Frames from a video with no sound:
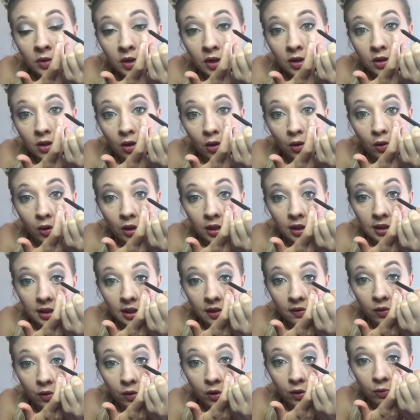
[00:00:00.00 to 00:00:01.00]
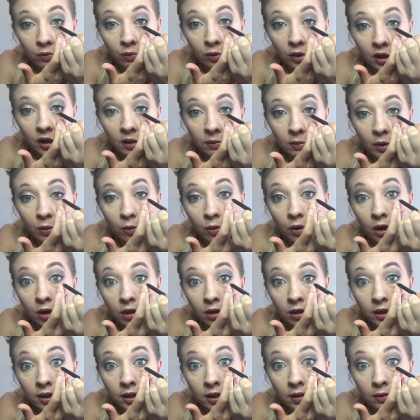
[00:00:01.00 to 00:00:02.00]
So instead of going right on my
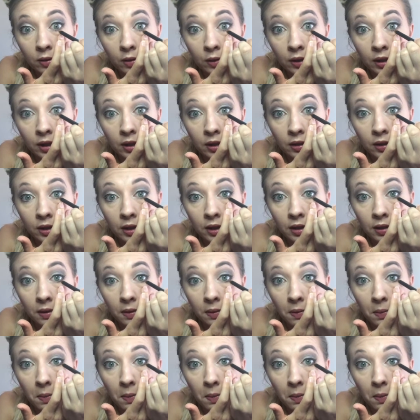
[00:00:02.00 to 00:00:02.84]
waterline, I'm going underneath.